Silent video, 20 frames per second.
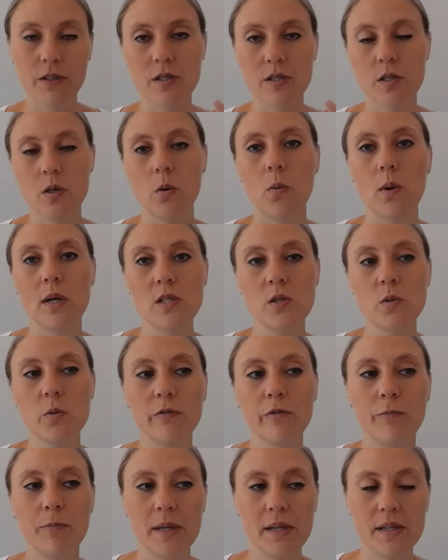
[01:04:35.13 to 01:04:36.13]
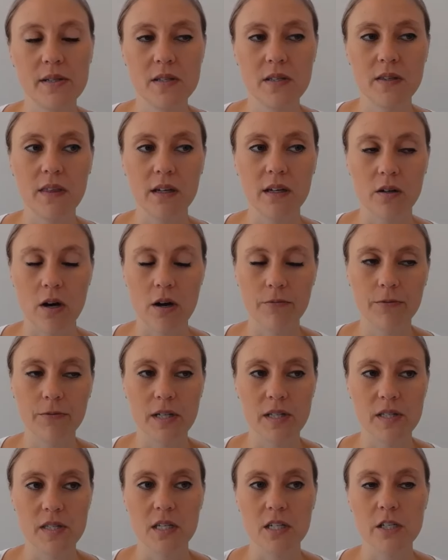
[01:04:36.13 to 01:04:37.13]
So once we've built the
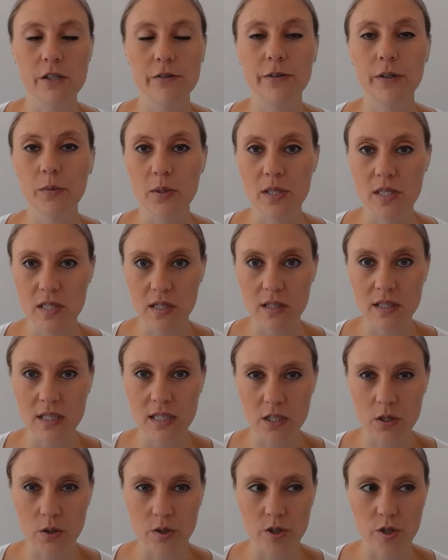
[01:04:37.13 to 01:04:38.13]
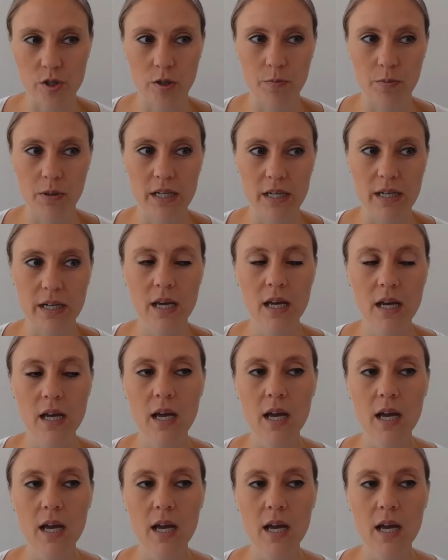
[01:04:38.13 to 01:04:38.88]
confidence interval, we still need to interpret it.